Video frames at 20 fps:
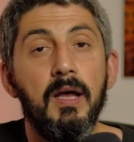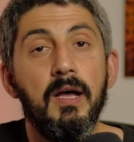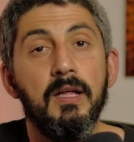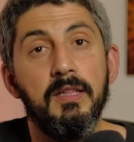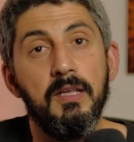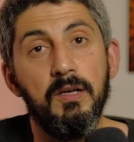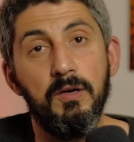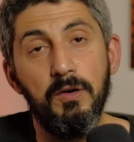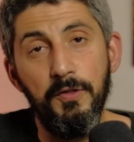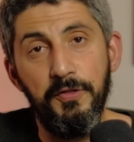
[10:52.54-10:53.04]

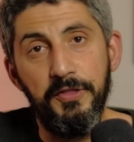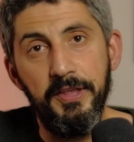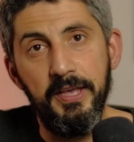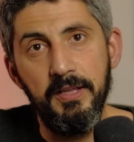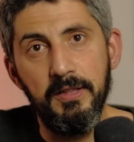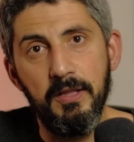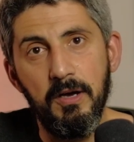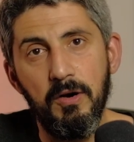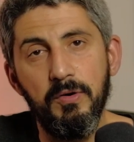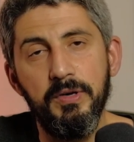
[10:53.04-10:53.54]
The good
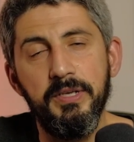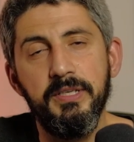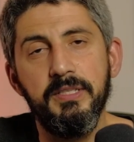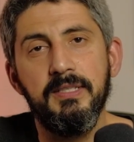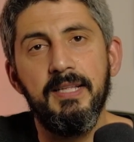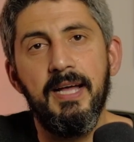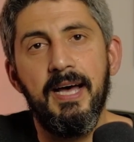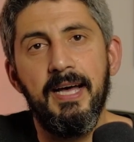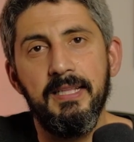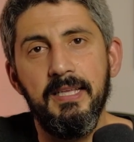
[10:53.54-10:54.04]
thing though is
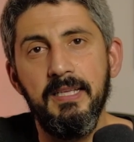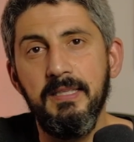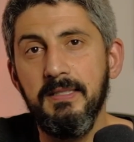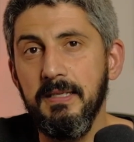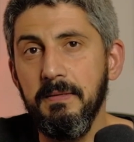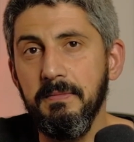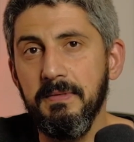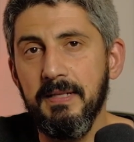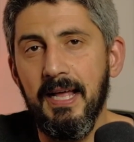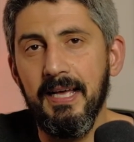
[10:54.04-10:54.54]
that it
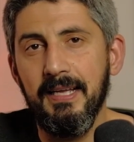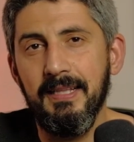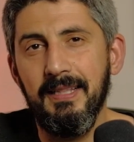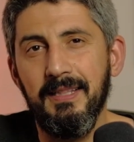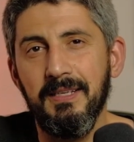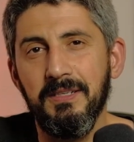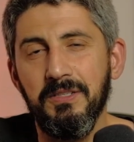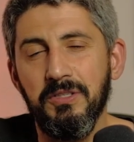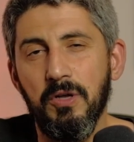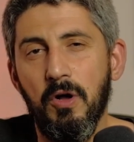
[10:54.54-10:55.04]
seems
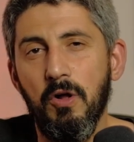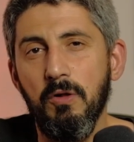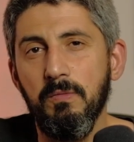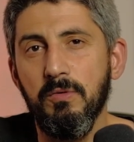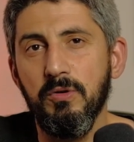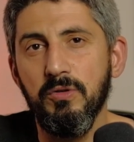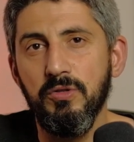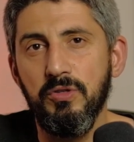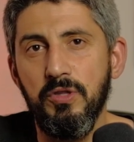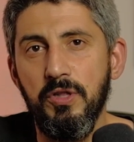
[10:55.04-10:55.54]
like there's
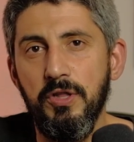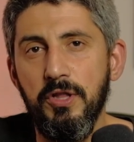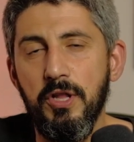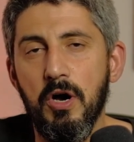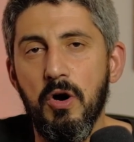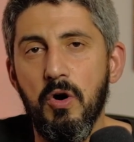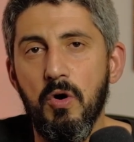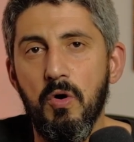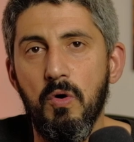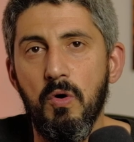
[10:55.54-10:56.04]
almost
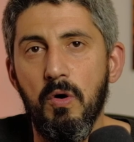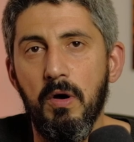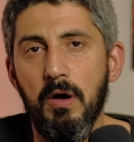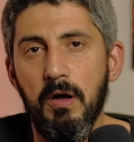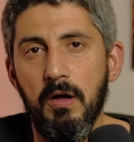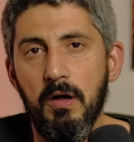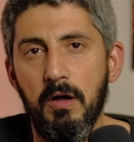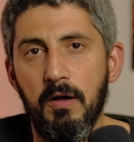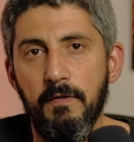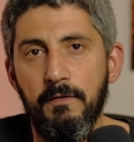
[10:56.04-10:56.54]

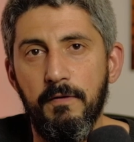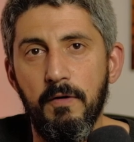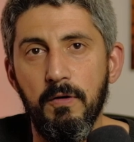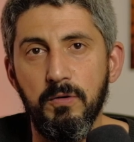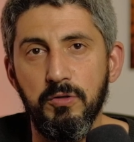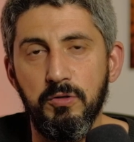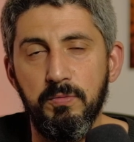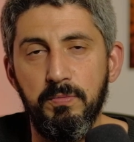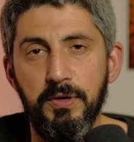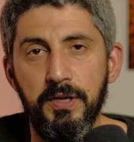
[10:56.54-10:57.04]
no
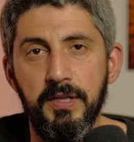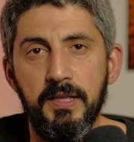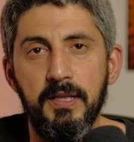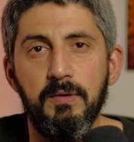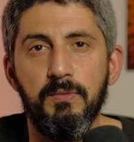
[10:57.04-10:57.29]
focus breathing,